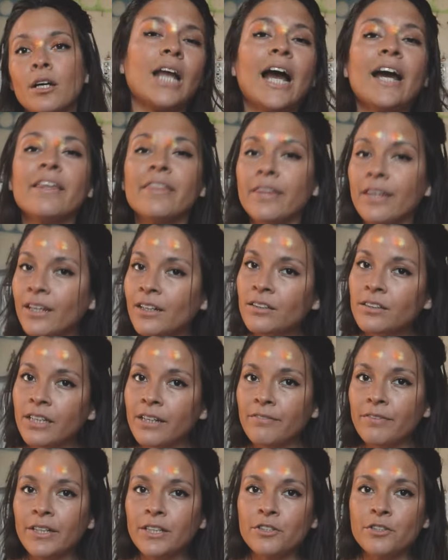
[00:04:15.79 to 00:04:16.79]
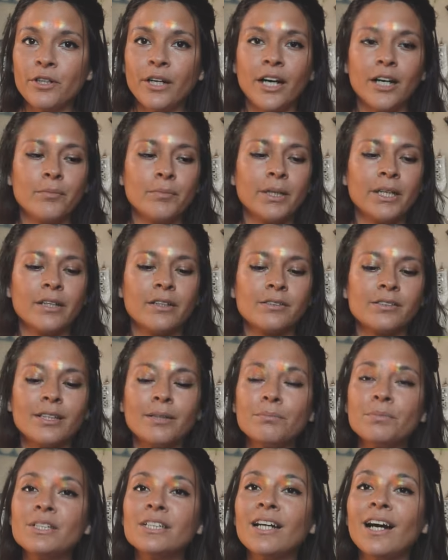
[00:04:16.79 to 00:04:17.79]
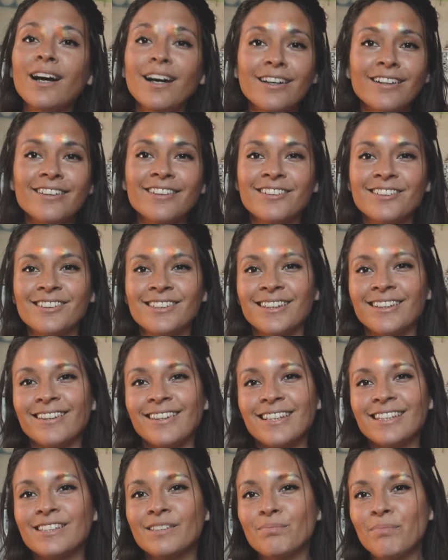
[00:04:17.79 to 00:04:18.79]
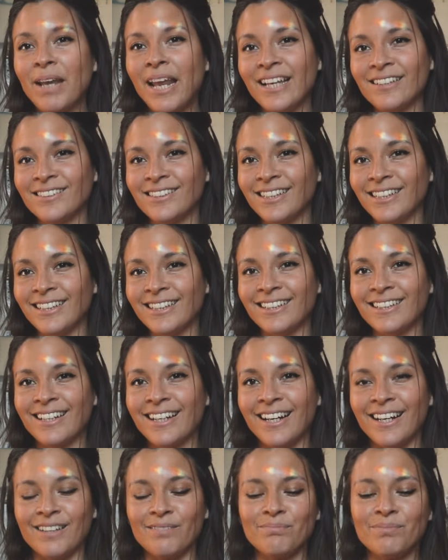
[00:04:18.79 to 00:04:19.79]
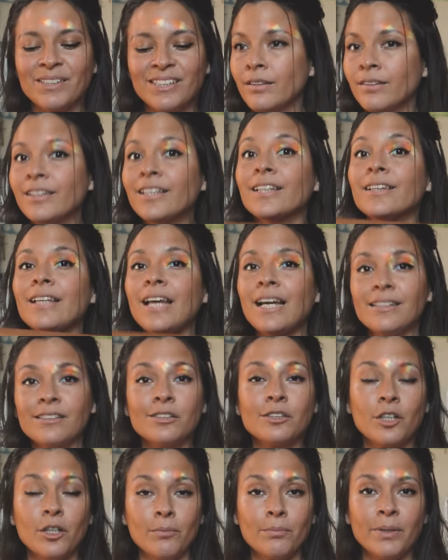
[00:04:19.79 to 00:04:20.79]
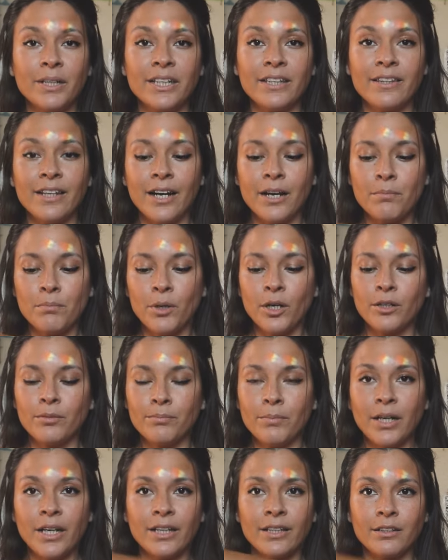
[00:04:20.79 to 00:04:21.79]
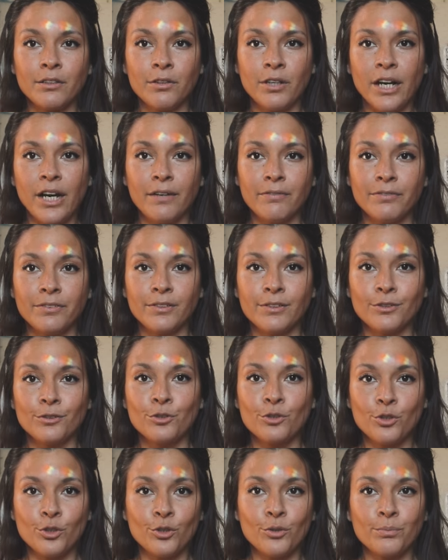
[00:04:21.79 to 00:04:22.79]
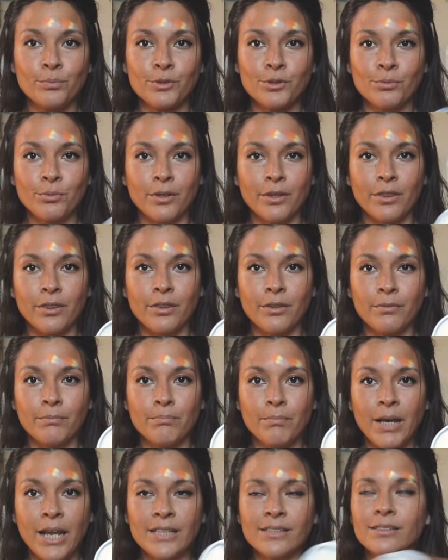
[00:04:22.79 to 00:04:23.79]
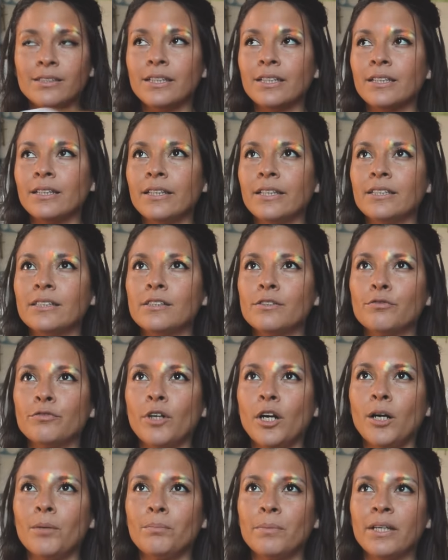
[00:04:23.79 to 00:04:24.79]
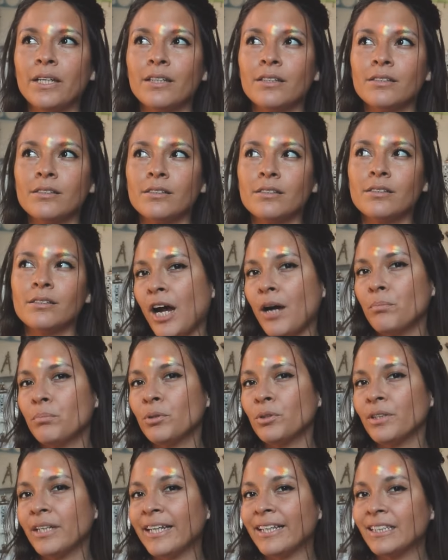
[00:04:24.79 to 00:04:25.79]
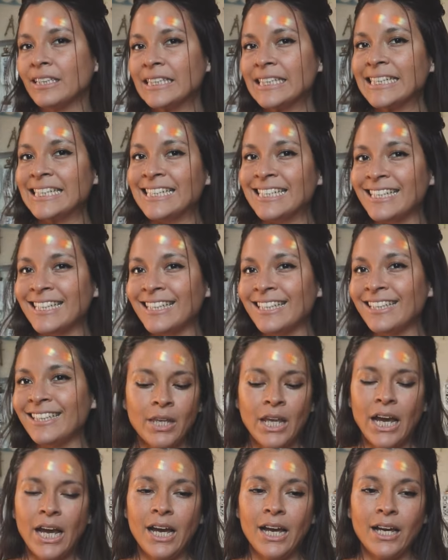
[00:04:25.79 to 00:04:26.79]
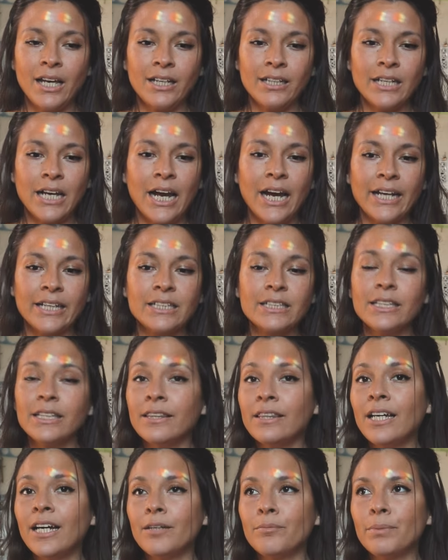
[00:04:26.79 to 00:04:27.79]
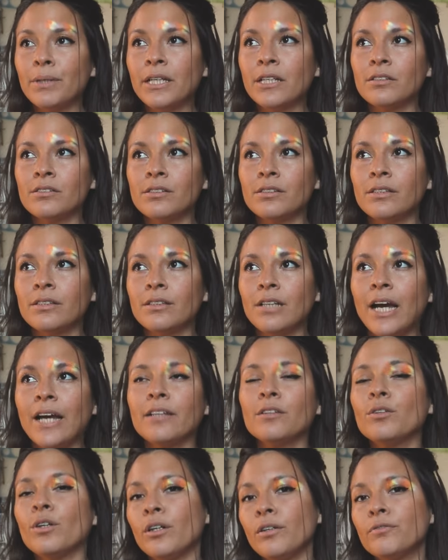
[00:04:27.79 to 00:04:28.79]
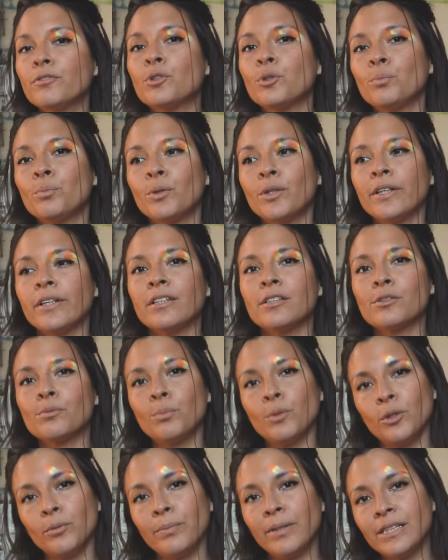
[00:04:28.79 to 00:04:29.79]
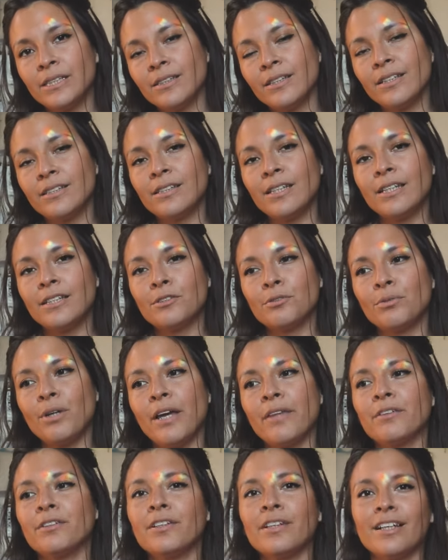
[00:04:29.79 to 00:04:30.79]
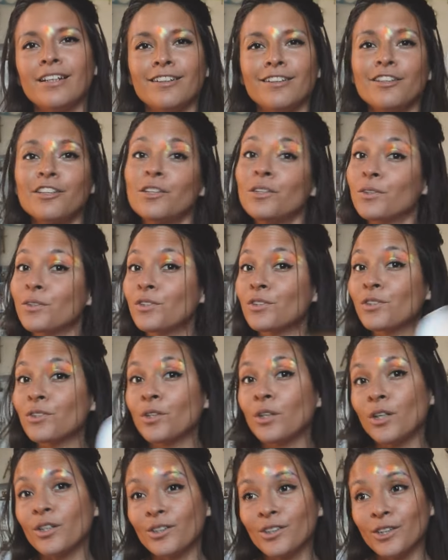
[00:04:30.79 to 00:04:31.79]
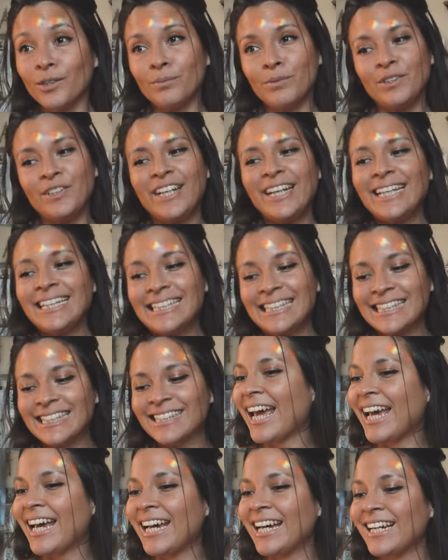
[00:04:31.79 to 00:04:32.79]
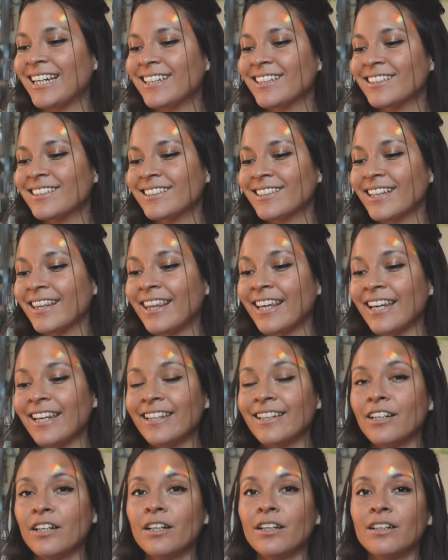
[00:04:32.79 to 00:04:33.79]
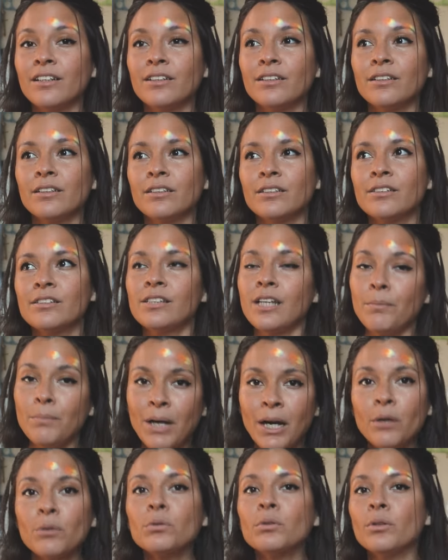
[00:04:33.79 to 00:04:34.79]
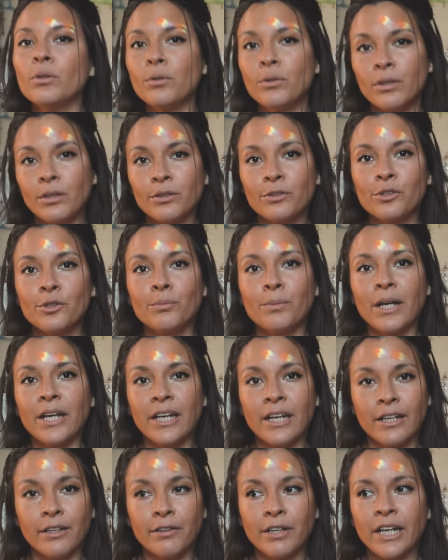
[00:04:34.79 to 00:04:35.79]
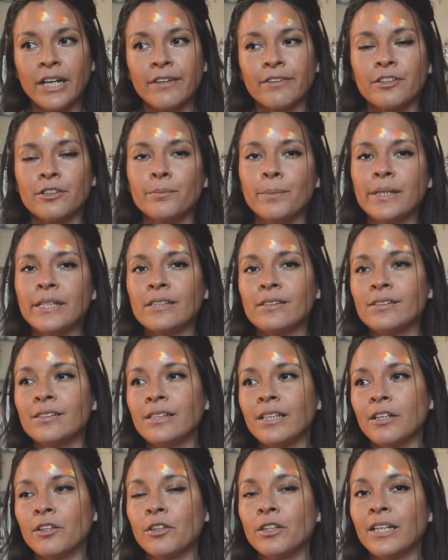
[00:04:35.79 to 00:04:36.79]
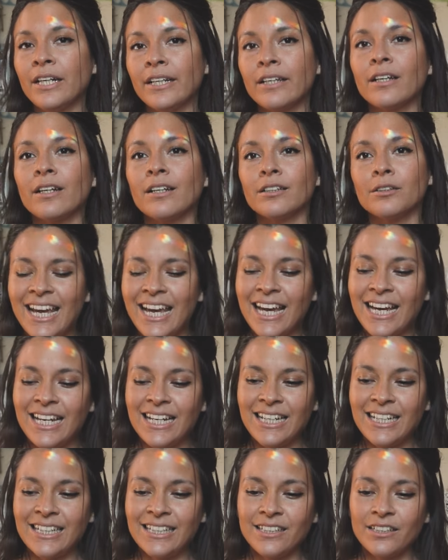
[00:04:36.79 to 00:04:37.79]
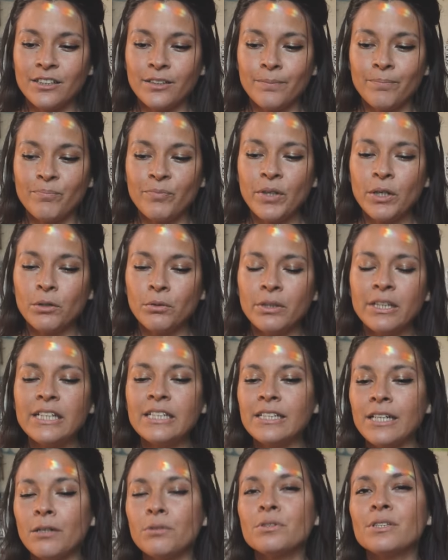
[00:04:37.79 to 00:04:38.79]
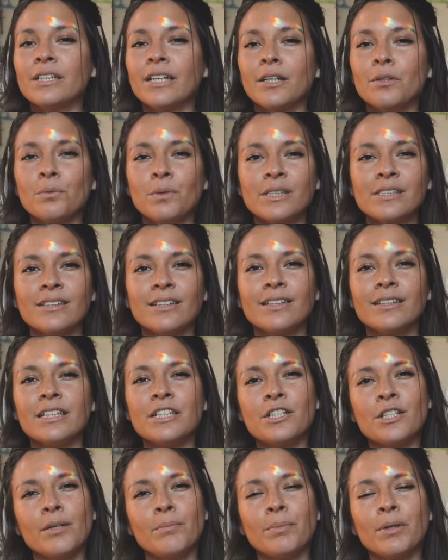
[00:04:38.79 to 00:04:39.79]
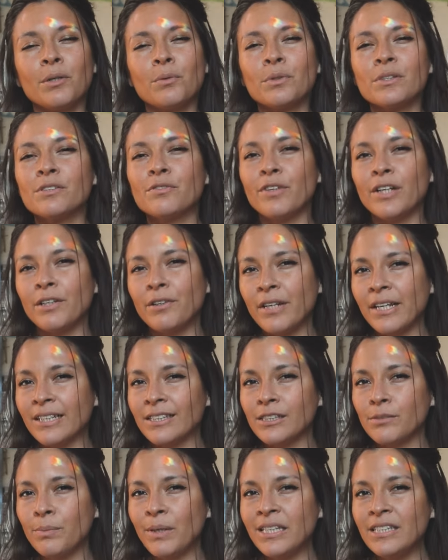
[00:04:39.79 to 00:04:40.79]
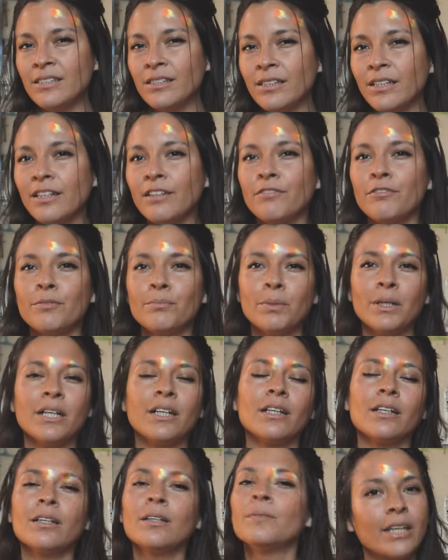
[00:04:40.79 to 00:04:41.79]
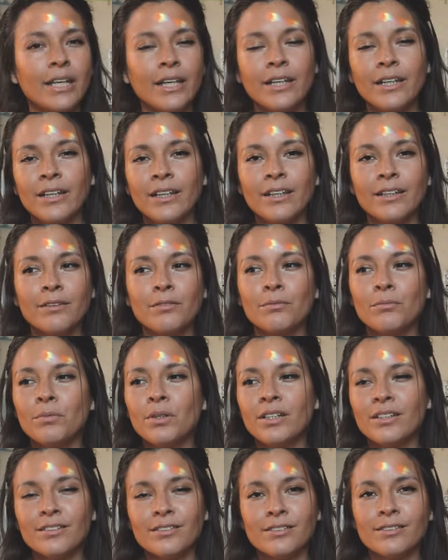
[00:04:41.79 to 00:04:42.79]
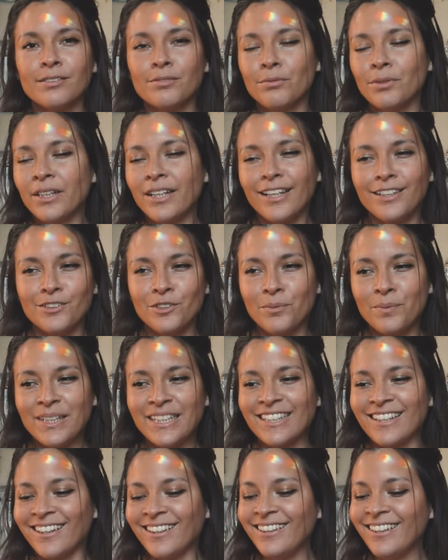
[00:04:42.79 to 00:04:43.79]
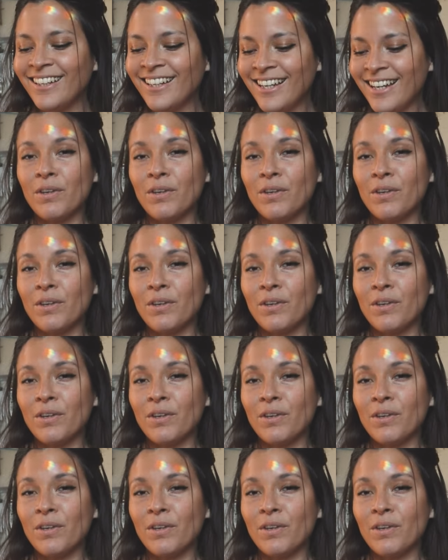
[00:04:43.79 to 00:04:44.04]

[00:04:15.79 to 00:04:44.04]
I think I'll give it a try because I'm done using these plastic cups. The last company that I bought my kraft tubes with plastic lids from is Apple Ltd. And I did that because I love supporting small businesses rather than huge conglomerates, and they are somehow local to my area. They're based in Connecticut, and the only downside was that the shipping was very expensive, but it was what had to be done.